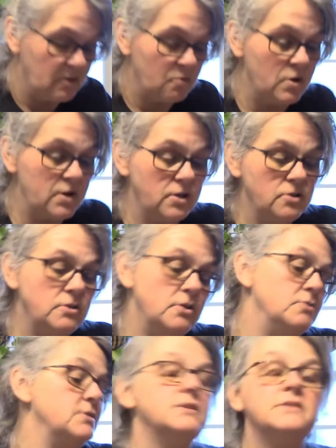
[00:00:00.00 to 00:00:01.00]
What do you
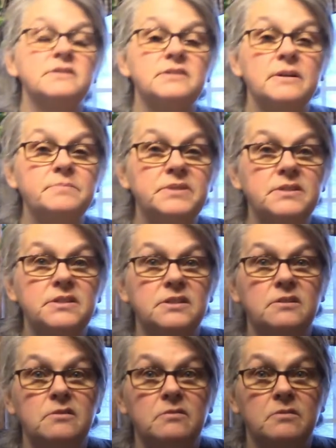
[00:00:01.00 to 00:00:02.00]
use as a
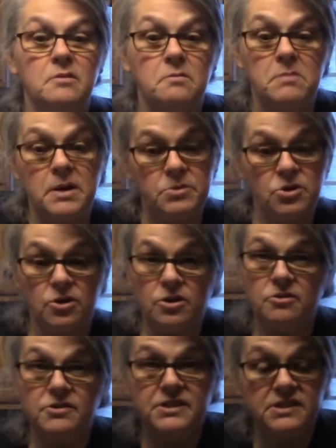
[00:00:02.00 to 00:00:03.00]
substitute? Maybe you're
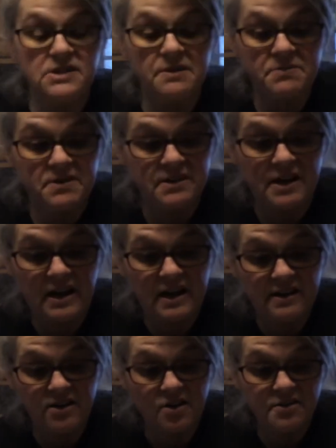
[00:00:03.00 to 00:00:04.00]
using something that I
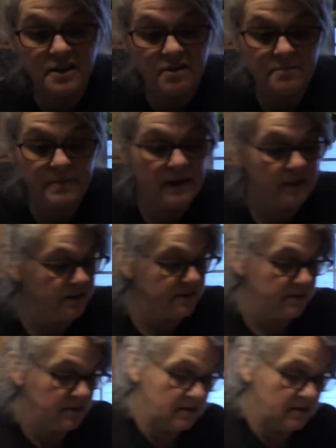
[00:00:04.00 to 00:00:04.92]
had not thought about.